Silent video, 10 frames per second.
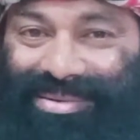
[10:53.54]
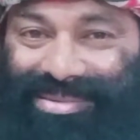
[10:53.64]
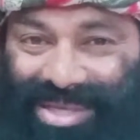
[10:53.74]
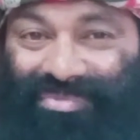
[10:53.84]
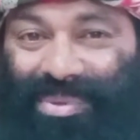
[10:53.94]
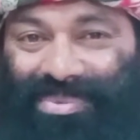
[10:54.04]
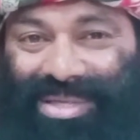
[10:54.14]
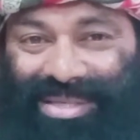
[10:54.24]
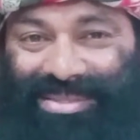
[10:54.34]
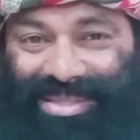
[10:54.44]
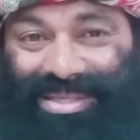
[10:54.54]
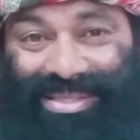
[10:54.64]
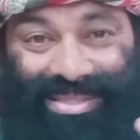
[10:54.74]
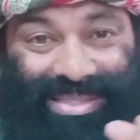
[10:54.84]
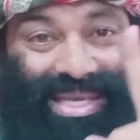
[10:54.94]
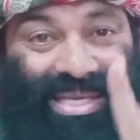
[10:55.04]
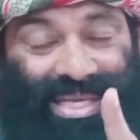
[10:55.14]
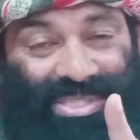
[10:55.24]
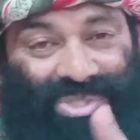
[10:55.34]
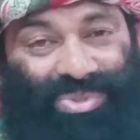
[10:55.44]
developed country, they
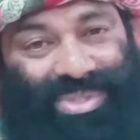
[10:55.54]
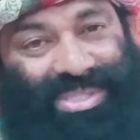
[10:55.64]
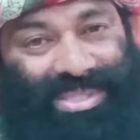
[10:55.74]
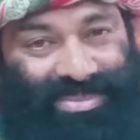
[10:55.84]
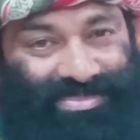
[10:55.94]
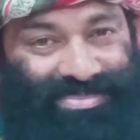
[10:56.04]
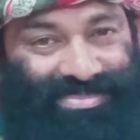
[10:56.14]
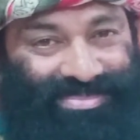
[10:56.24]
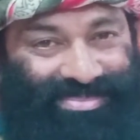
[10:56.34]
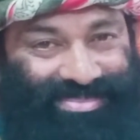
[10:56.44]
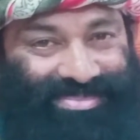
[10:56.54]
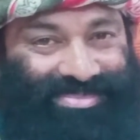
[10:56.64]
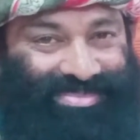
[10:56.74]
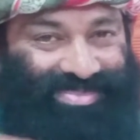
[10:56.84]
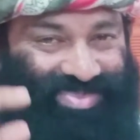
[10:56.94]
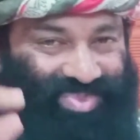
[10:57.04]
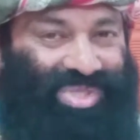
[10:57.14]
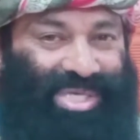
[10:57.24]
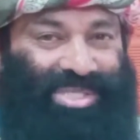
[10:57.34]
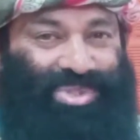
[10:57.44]
can do it. We
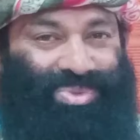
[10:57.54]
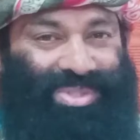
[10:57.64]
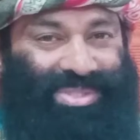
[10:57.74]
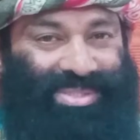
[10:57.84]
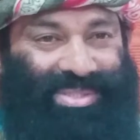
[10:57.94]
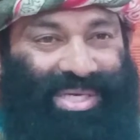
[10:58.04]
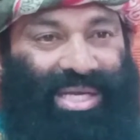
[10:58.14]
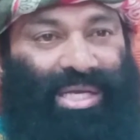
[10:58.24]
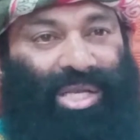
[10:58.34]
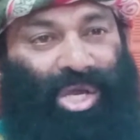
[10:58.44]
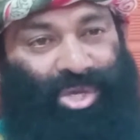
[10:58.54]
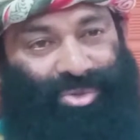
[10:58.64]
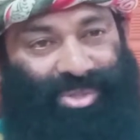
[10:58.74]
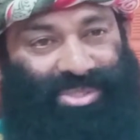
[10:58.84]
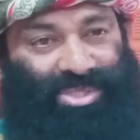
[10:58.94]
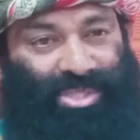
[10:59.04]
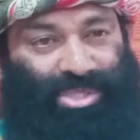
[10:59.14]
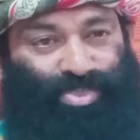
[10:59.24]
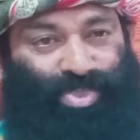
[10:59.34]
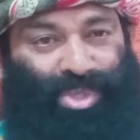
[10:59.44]
can do it. Lee Iacocca said, the
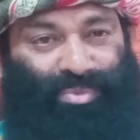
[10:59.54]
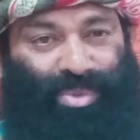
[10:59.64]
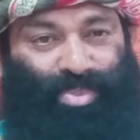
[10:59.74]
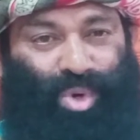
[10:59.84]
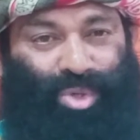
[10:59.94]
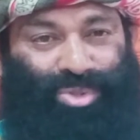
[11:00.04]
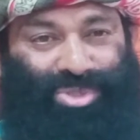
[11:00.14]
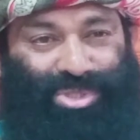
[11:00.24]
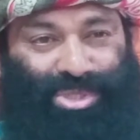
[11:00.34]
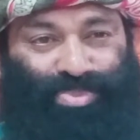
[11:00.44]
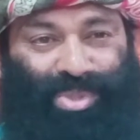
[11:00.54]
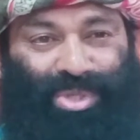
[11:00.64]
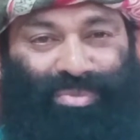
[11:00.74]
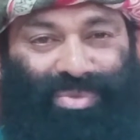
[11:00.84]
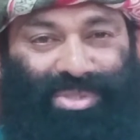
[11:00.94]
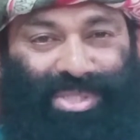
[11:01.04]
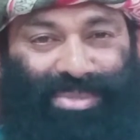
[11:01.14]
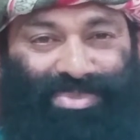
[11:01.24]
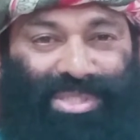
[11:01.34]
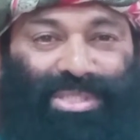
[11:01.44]
speed of the boss is the speed of the
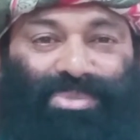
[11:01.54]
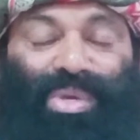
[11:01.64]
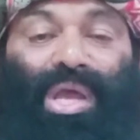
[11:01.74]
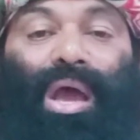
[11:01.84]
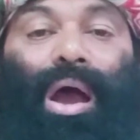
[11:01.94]
team. This is my